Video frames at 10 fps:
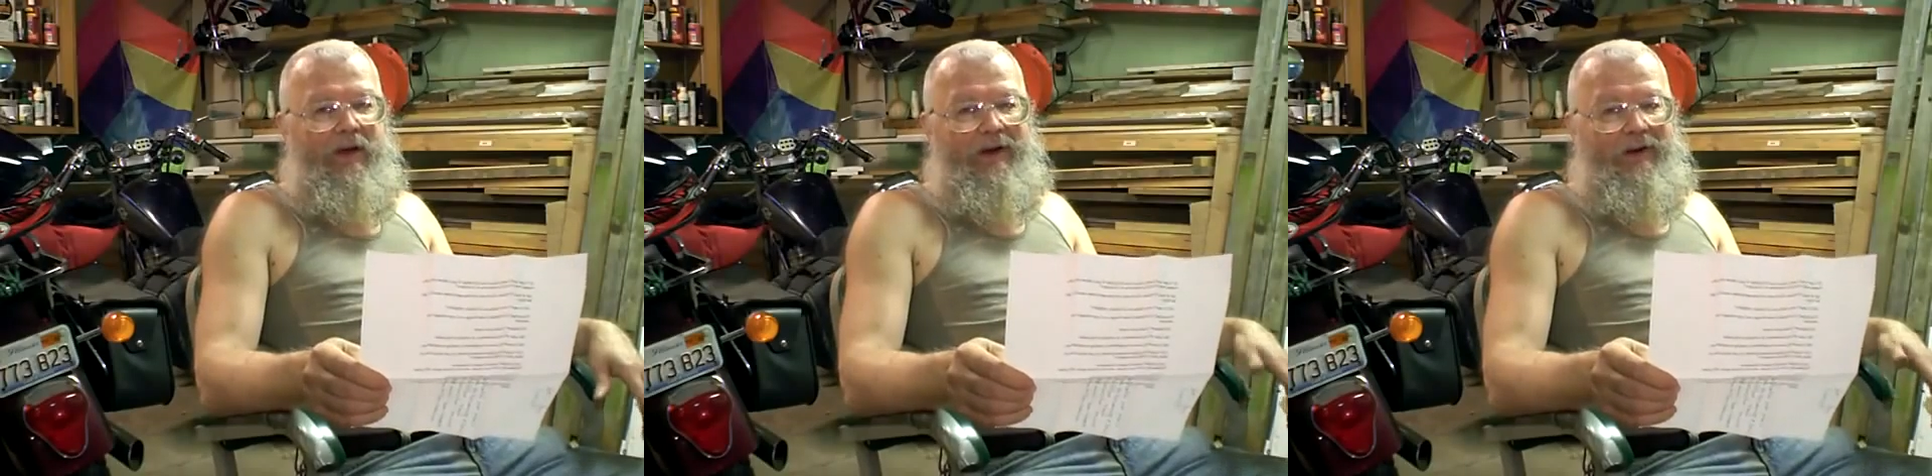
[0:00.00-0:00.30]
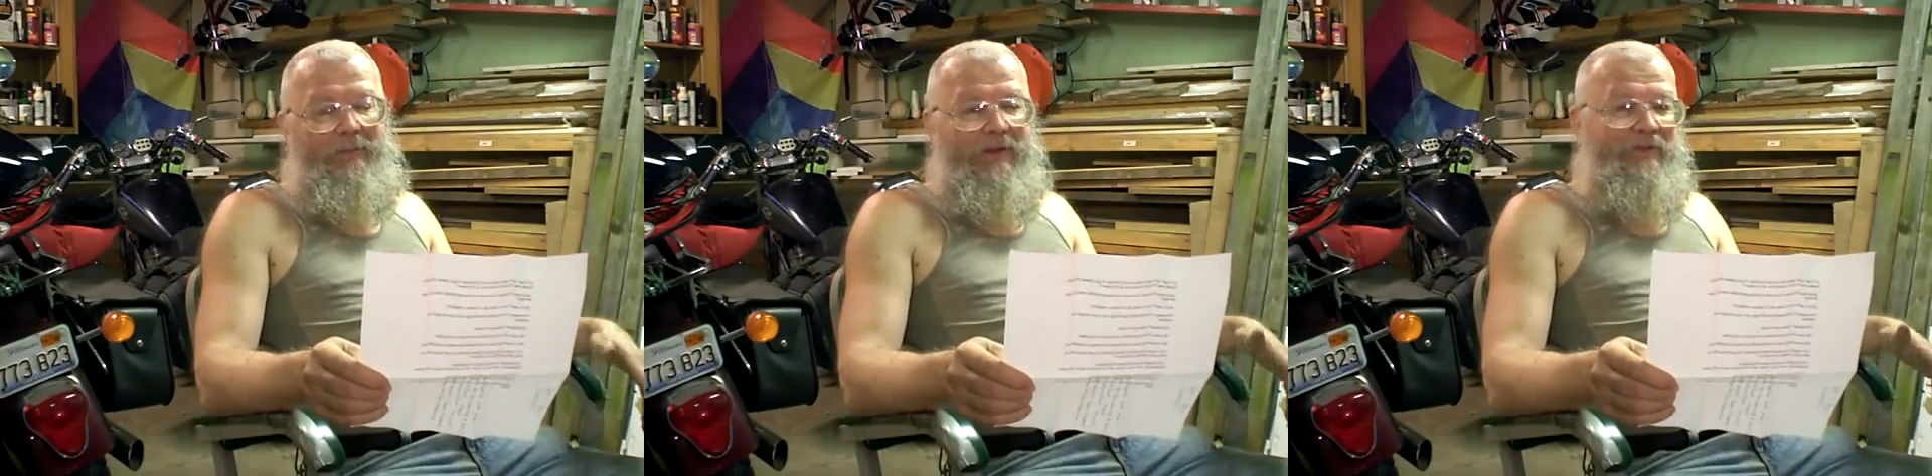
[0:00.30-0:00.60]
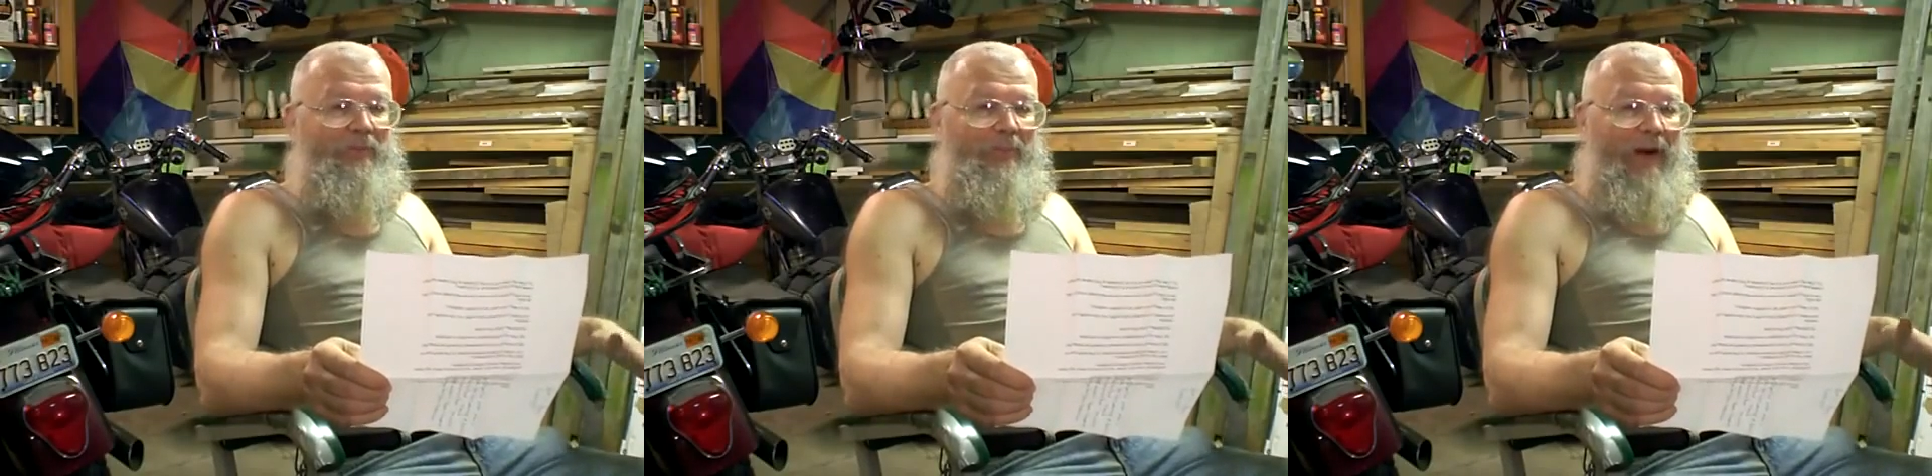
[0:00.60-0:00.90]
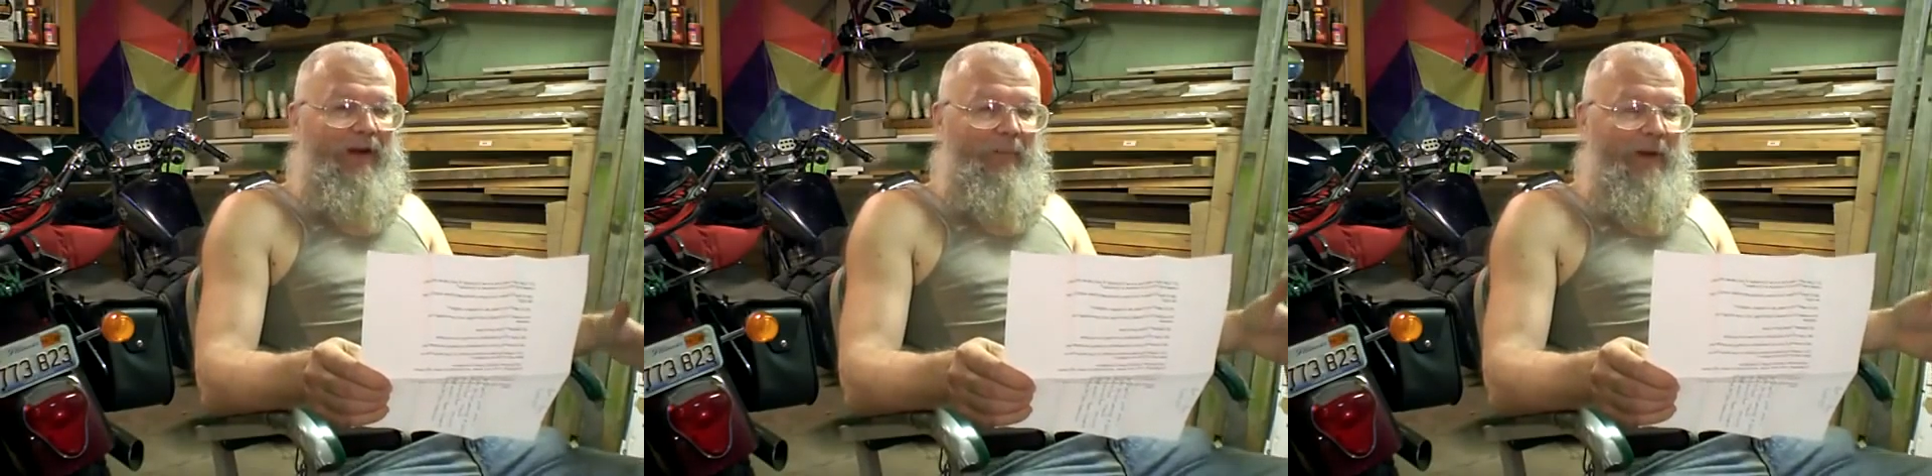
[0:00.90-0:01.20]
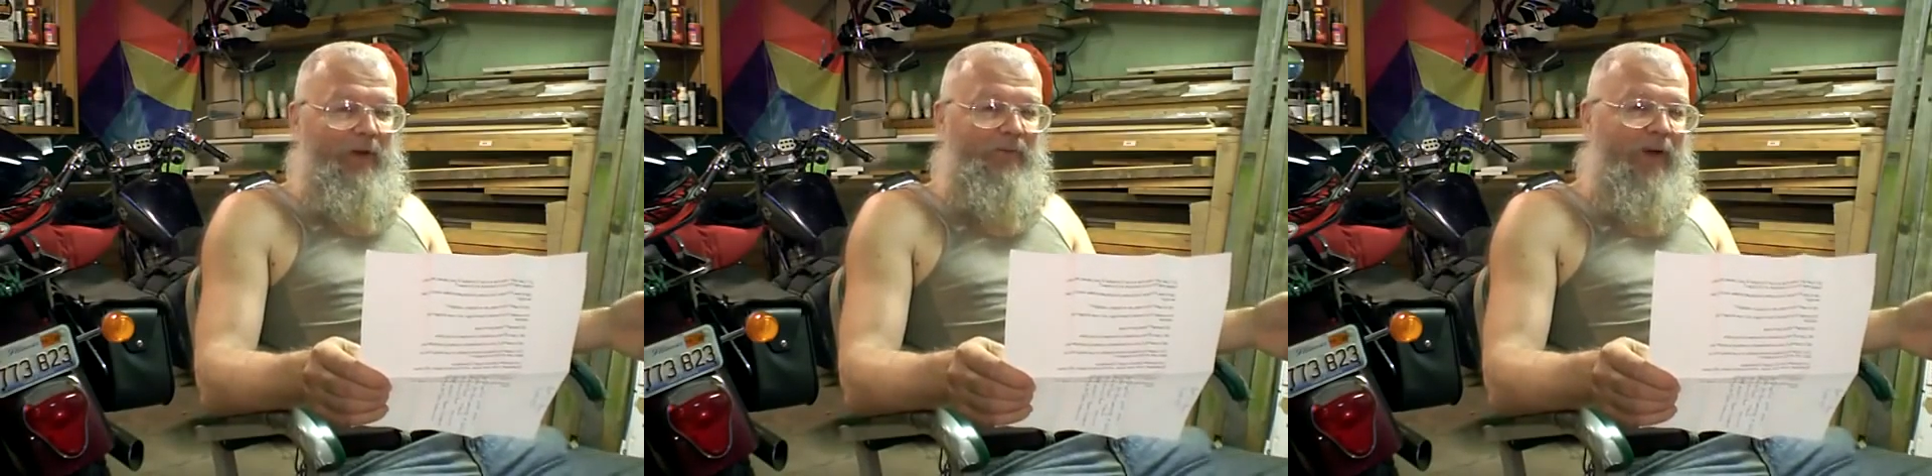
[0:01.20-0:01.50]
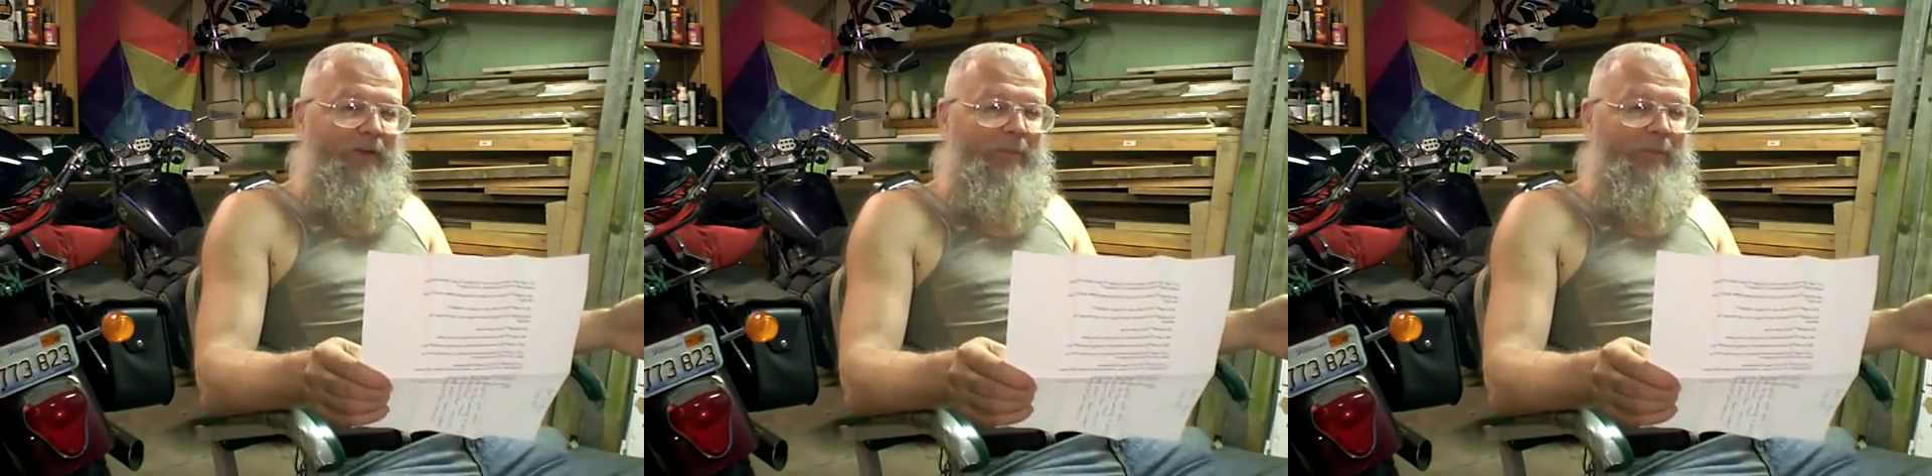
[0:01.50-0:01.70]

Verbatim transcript: Um, as a, my, a, matter of fact,